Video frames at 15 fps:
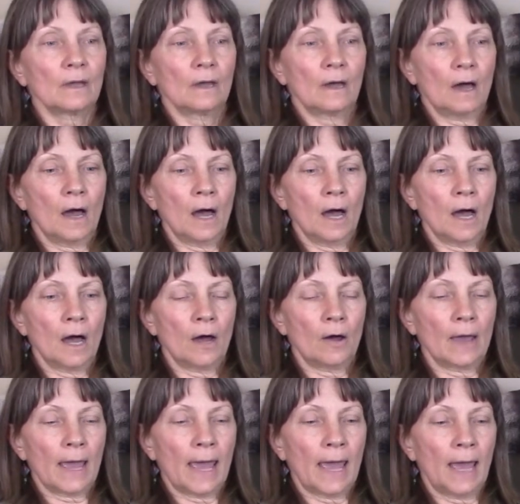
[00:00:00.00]

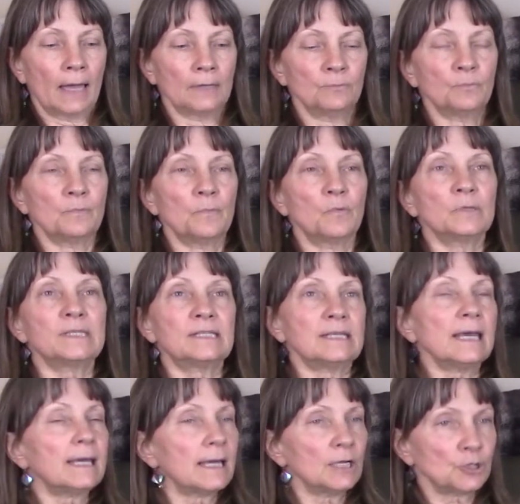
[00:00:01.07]
And was
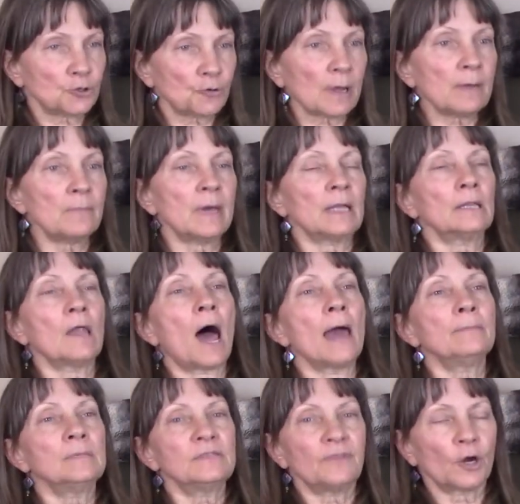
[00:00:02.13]
seeking treatment.
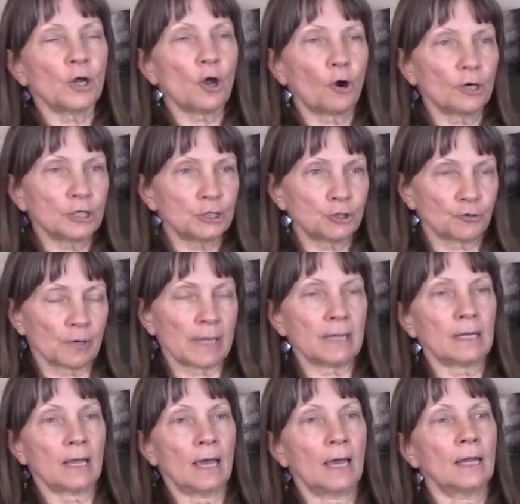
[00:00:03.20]
Lyme is very hard to
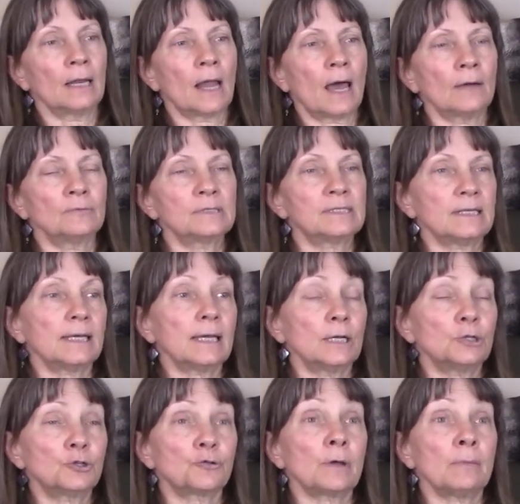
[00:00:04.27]
treat, and I was
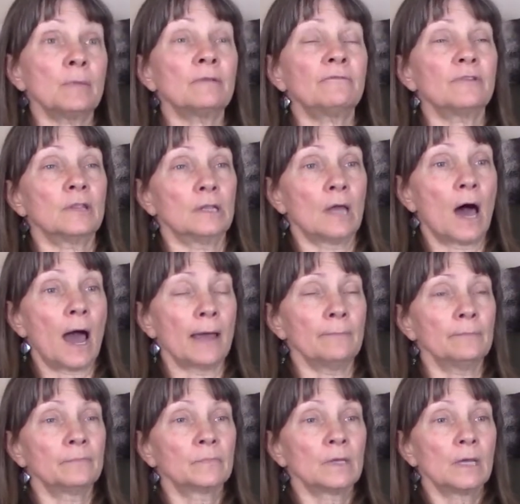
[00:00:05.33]
seeking treatment for the
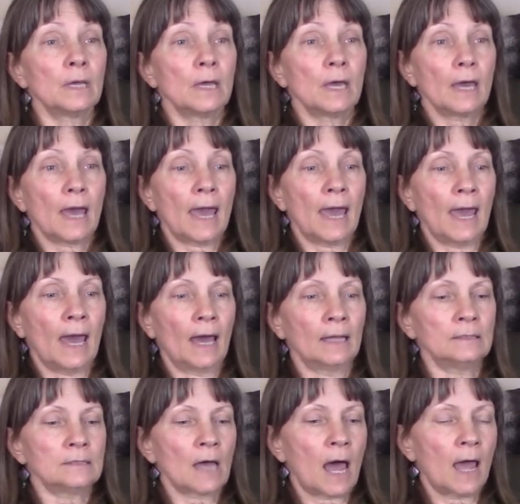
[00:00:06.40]
Lyme.
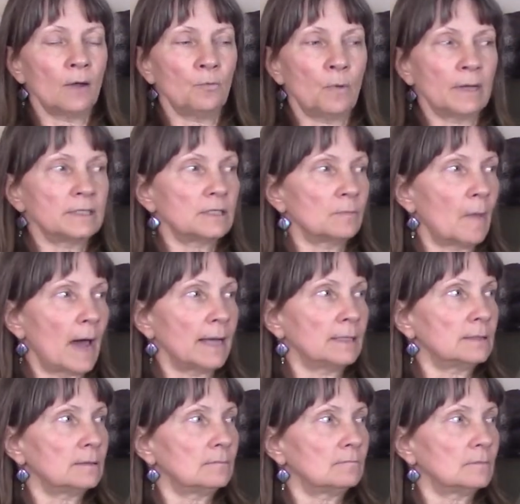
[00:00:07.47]
And I went to
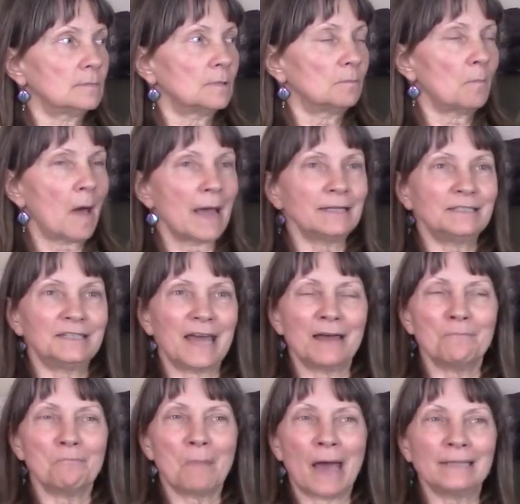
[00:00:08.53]
my
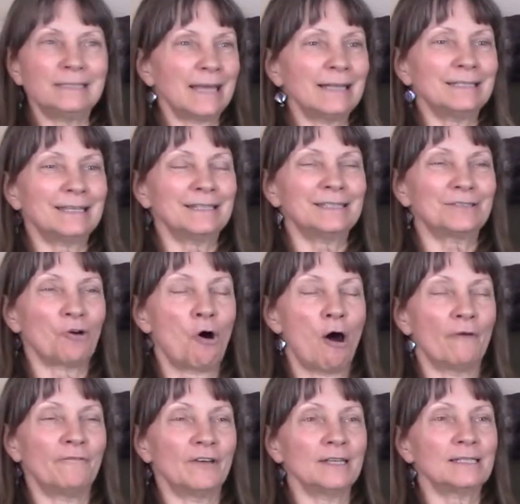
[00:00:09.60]
dentist
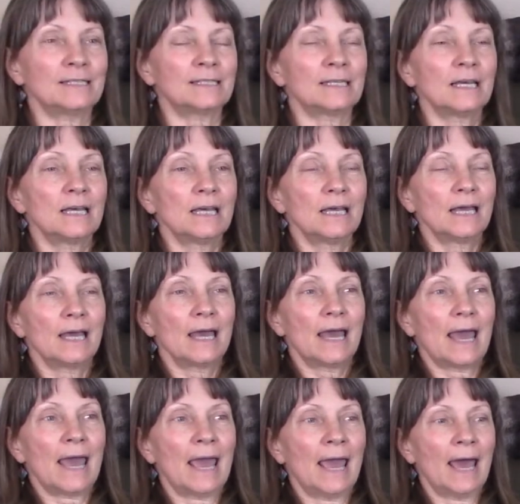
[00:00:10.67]
office,
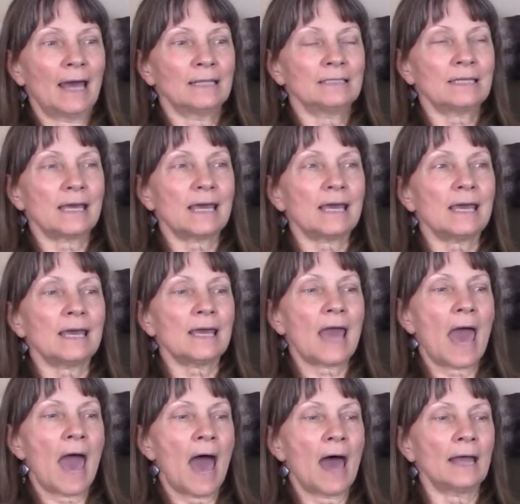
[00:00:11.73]
and he
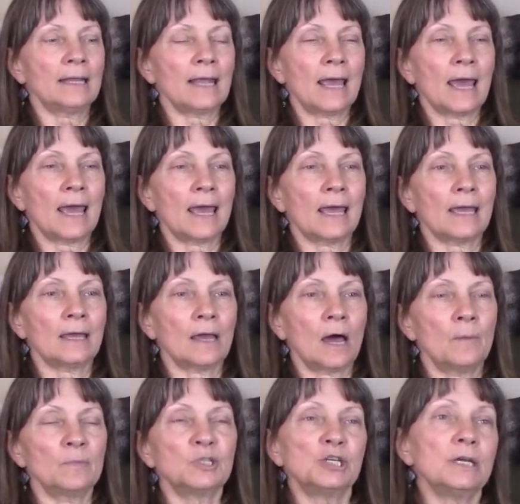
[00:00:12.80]
had
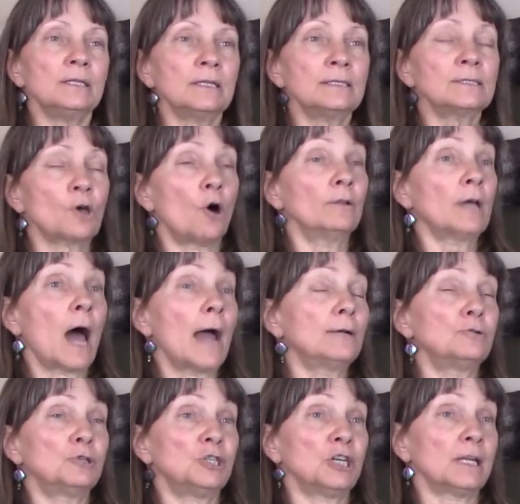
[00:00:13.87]
a machine that's called the
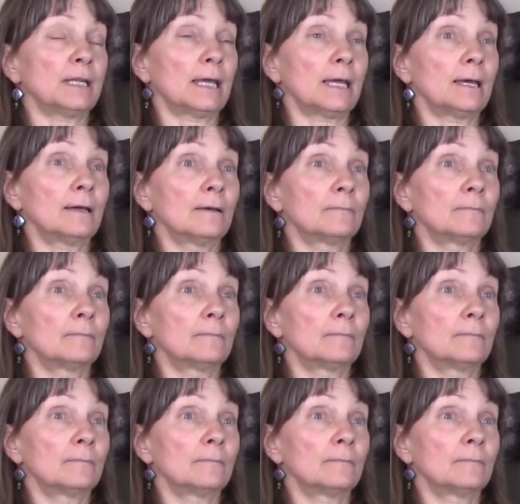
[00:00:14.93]
HydroGenie.